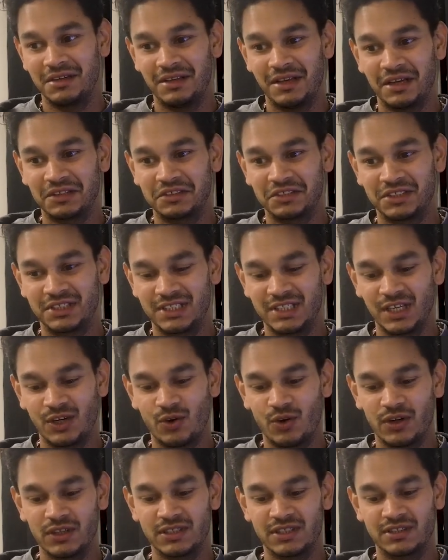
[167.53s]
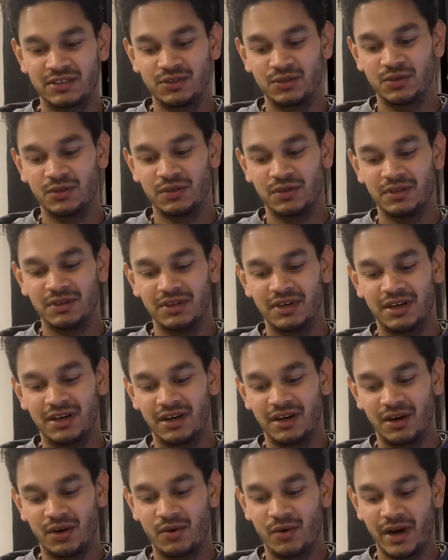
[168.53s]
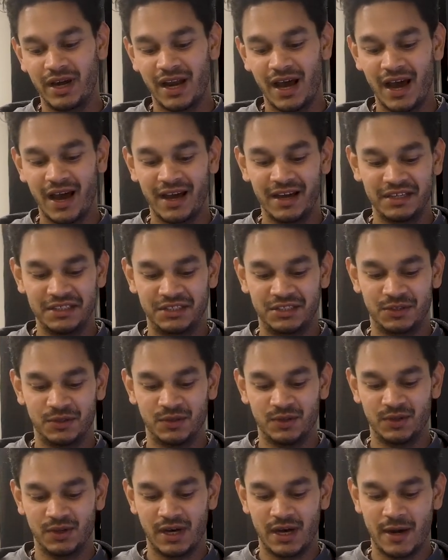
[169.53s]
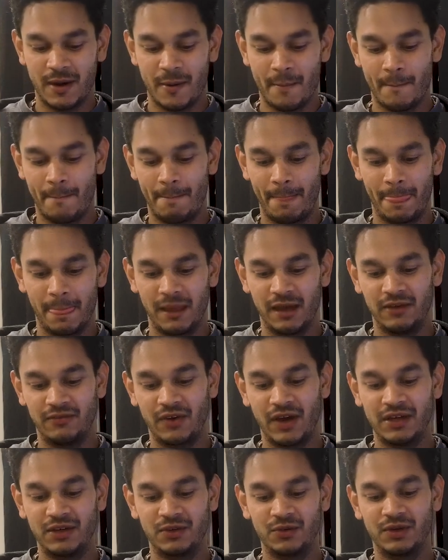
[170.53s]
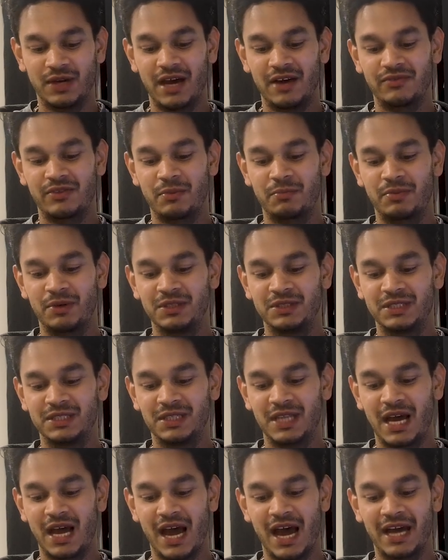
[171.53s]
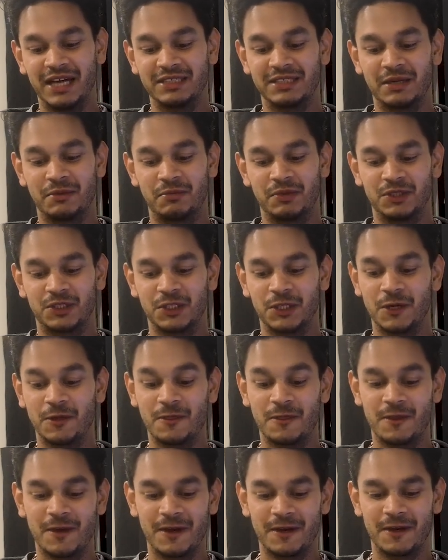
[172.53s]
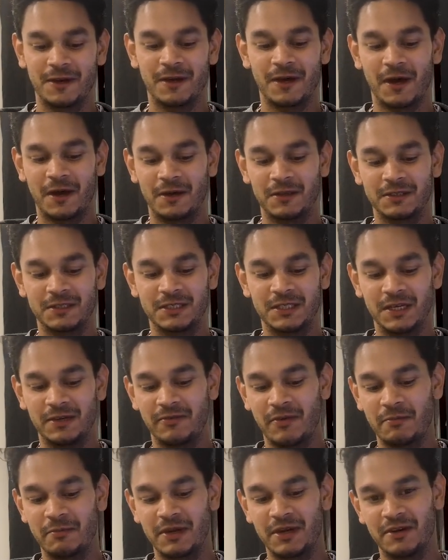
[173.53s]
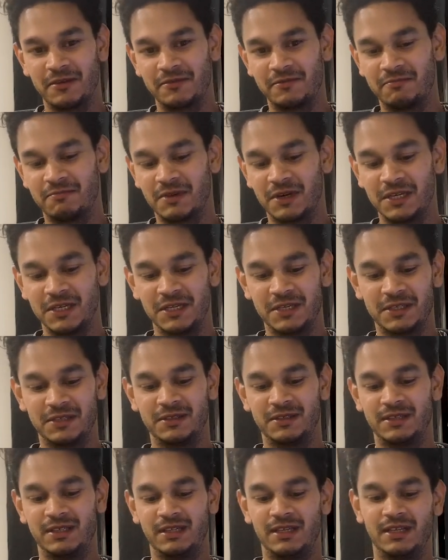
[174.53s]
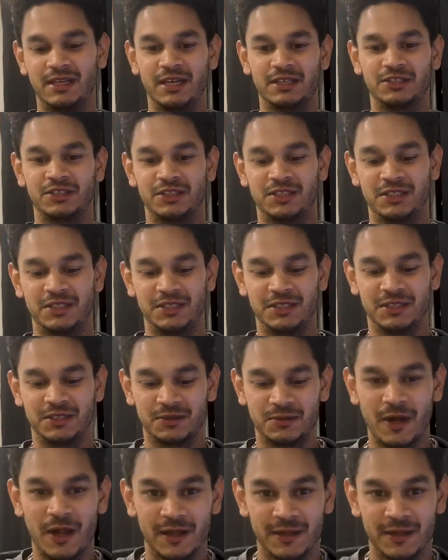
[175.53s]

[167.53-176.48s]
electricity costs do are quite high. So um, if I don't have to print in that high temperature, then I'll save a bit of money in electricity as